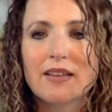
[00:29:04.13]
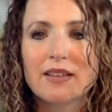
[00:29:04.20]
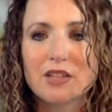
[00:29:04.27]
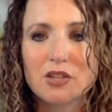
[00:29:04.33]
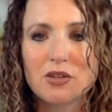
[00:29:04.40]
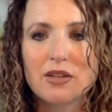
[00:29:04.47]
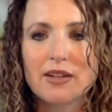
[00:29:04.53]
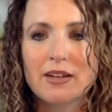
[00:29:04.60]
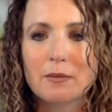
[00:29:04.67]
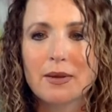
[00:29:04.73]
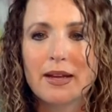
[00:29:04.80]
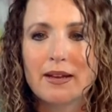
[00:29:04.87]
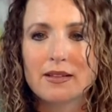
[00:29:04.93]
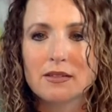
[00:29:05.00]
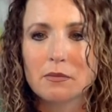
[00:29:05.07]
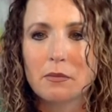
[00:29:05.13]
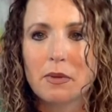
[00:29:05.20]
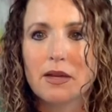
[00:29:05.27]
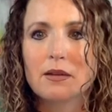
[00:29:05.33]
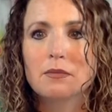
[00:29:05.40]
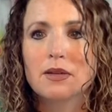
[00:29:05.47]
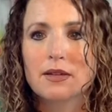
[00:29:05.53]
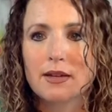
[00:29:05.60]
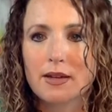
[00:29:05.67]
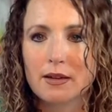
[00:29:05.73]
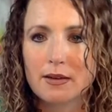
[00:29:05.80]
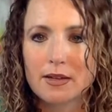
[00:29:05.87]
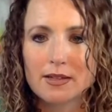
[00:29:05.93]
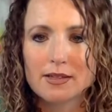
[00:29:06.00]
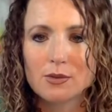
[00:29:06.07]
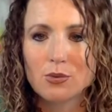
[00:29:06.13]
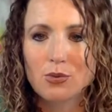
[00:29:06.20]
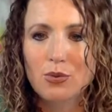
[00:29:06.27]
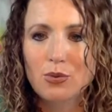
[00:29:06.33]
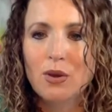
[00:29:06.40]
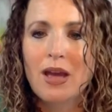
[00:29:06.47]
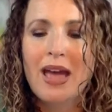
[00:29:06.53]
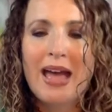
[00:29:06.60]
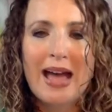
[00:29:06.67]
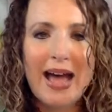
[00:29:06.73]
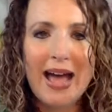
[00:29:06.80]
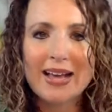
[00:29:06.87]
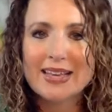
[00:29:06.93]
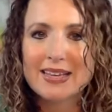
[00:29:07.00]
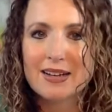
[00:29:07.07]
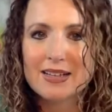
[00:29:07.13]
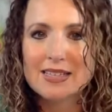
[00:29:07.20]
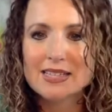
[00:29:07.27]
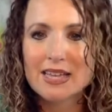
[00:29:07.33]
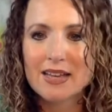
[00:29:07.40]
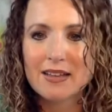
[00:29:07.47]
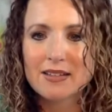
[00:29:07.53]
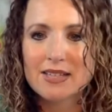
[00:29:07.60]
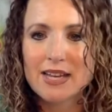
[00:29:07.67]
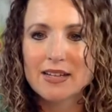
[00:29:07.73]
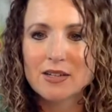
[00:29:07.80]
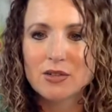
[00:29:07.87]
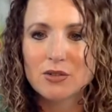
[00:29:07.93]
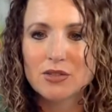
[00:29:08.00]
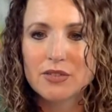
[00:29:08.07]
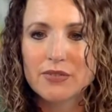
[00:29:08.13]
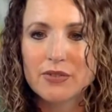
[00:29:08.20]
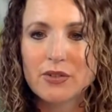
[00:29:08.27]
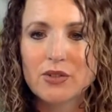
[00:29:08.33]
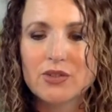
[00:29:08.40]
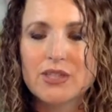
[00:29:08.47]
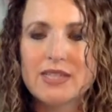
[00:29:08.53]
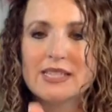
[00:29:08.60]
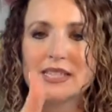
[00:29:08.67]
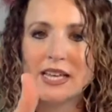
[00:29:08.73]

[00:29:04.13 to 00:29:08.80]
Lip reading: that you can hear me has made my day, because I cannot stand technical difficulties.